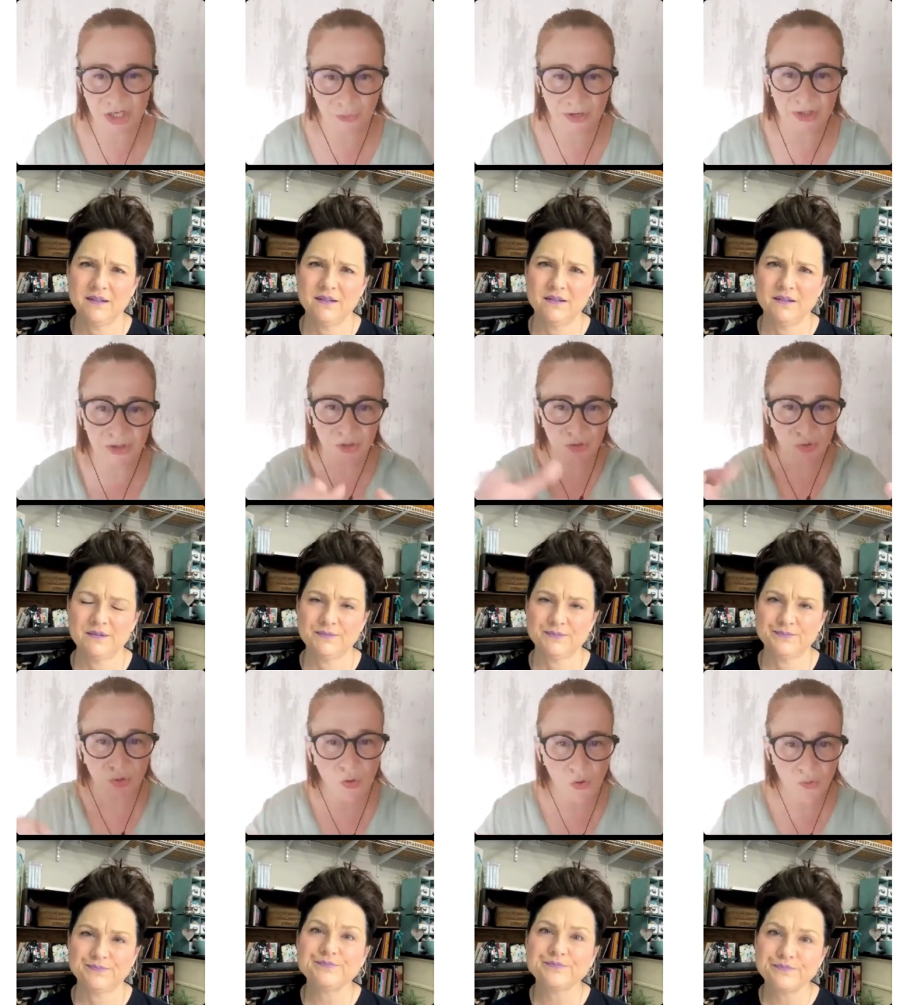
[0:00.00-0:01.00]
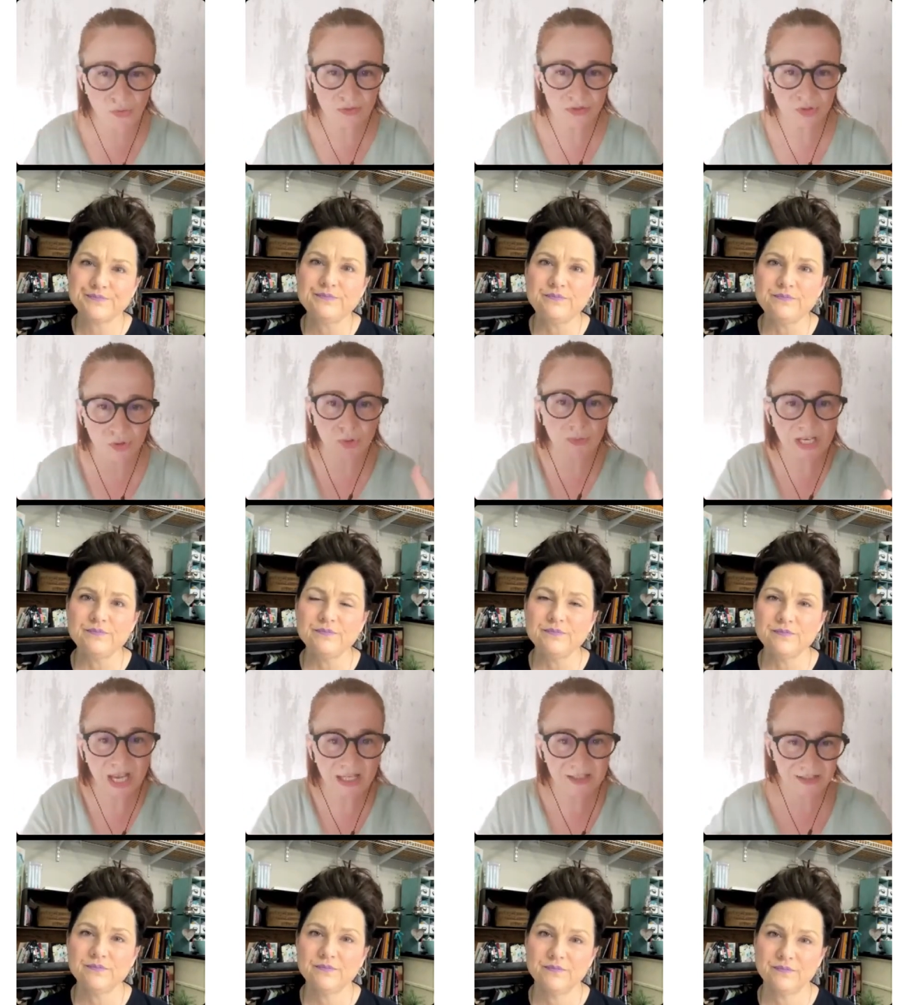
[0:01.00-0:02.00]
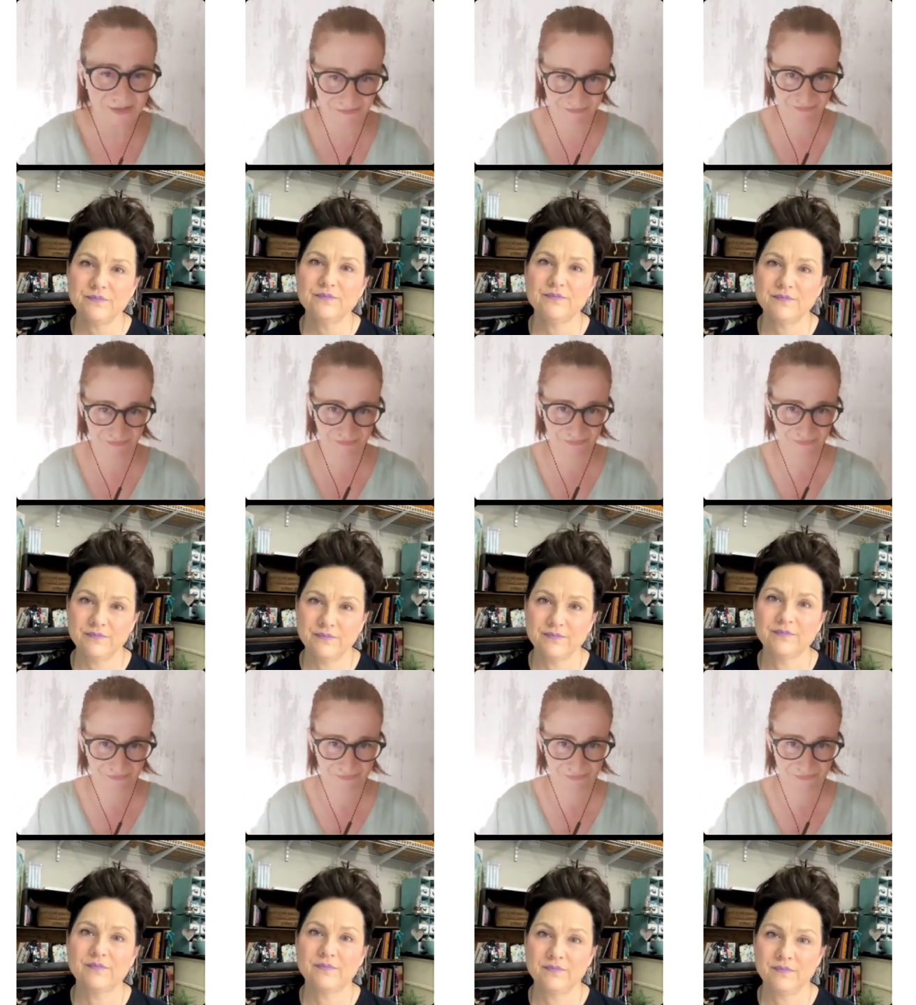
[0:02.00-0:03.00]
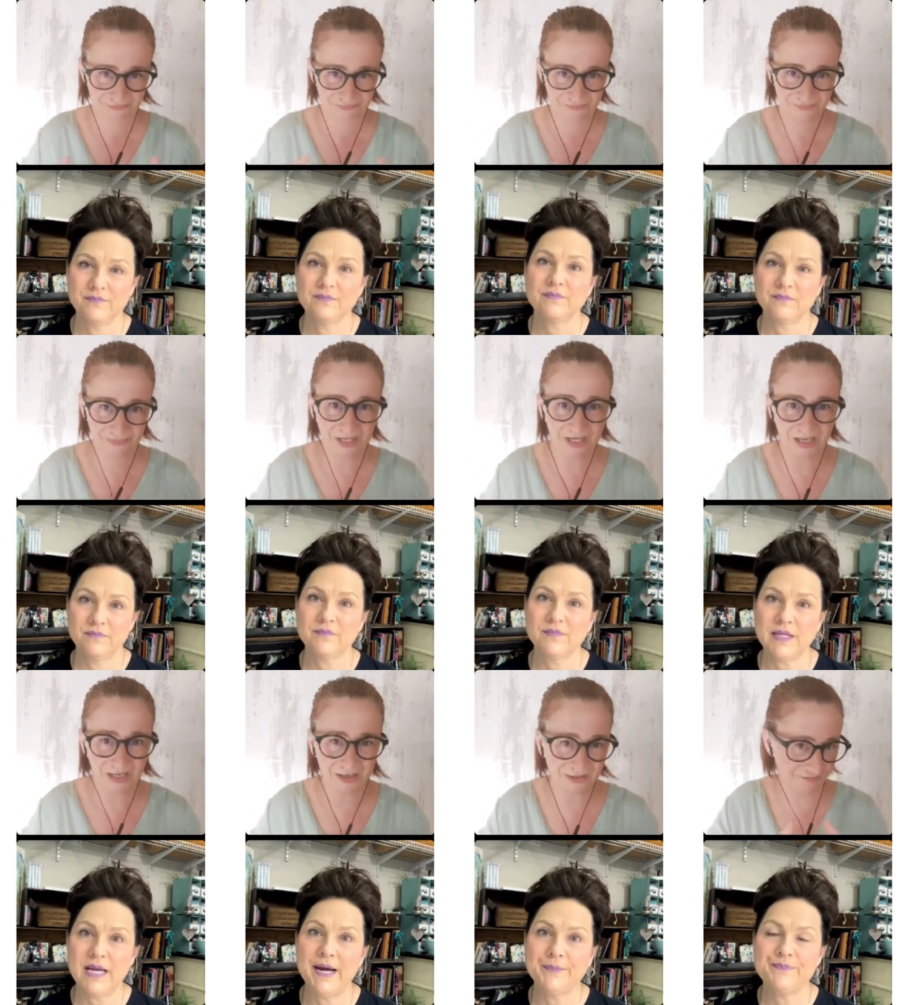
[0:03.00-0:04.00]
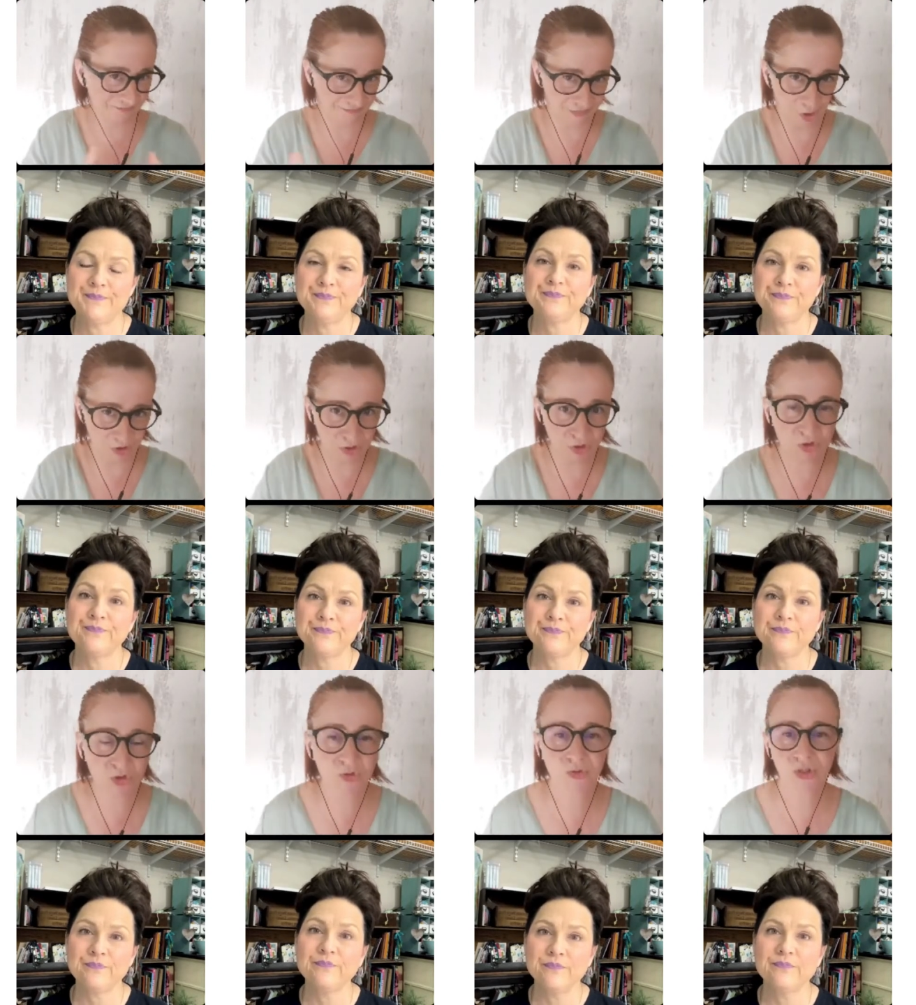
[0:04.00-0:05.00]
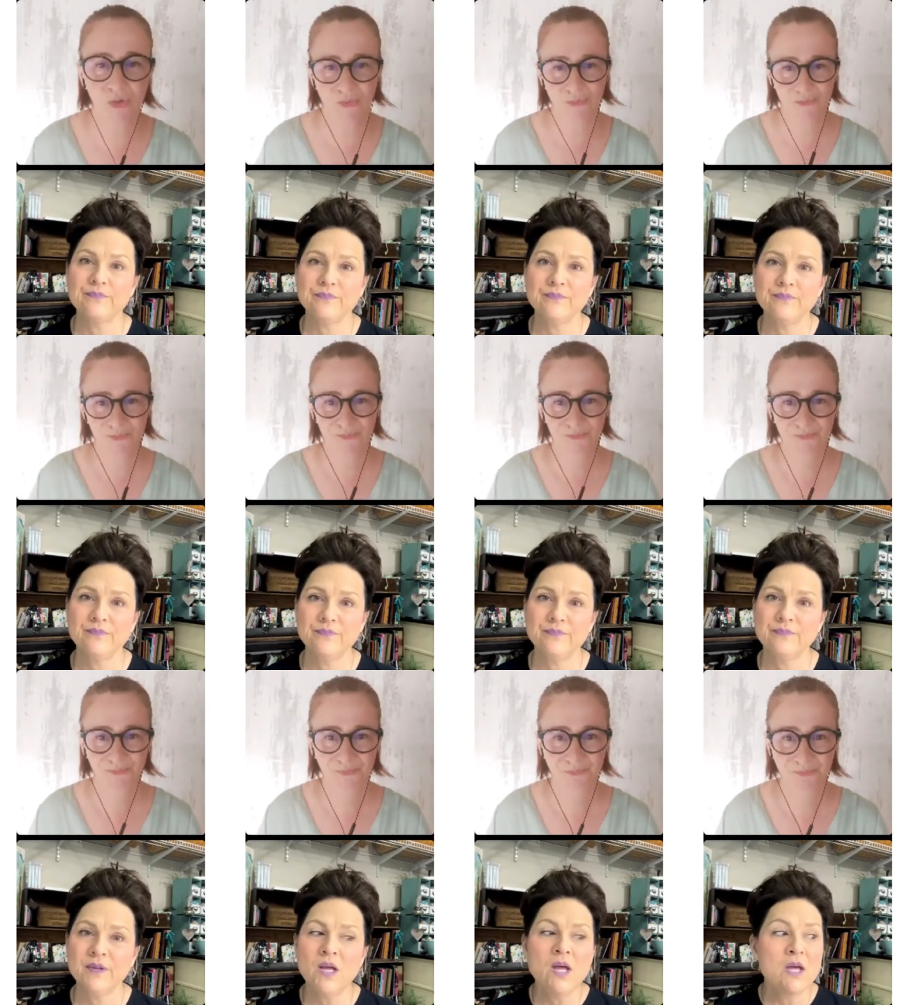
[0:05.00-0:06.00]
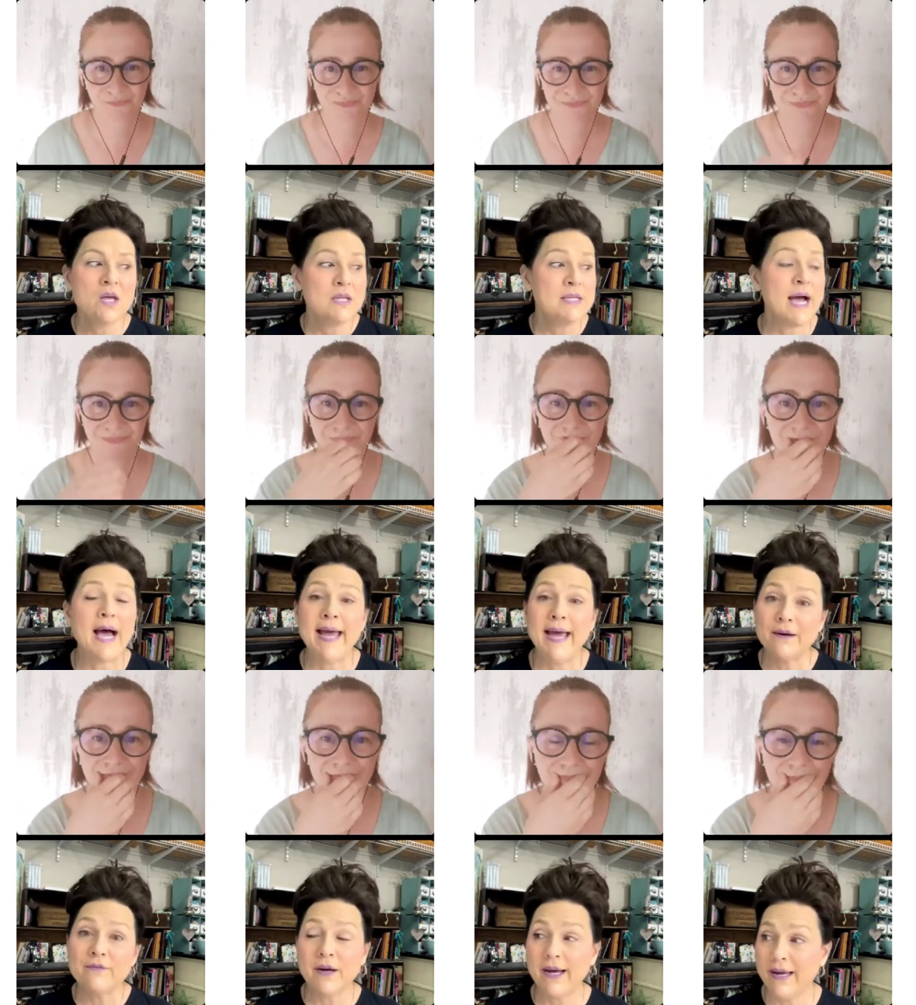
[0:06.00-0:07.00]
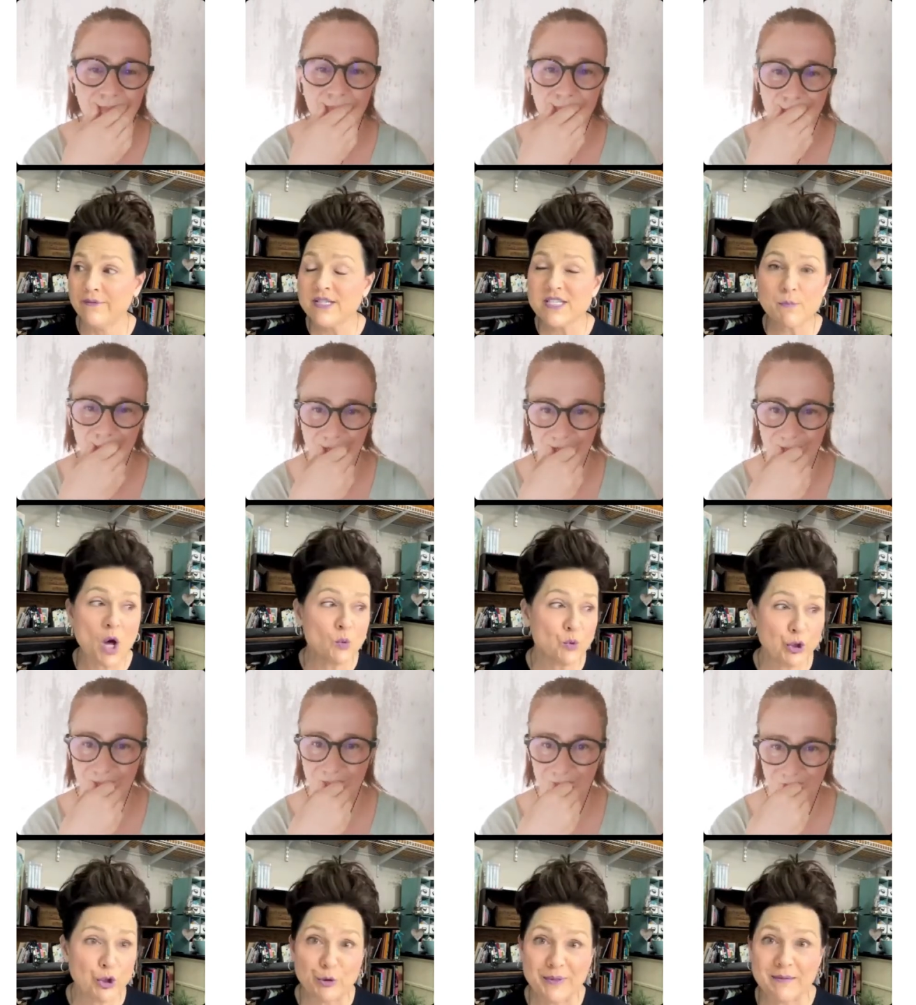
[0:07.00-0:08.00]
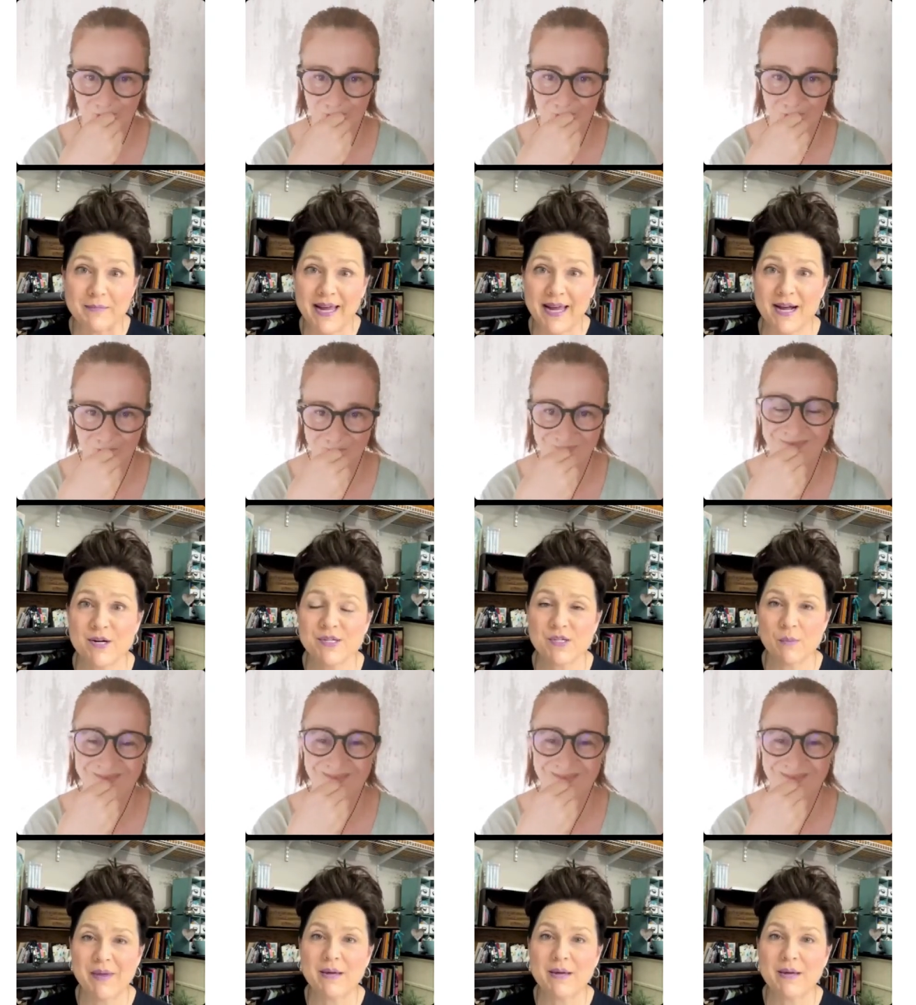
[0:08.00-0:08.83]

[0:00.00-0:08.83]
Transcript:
Speaker 1: Where do you go to create uh, yeah. on your studio?
Speaker 2: Yeah, I have I have a small room in my house, so I'm able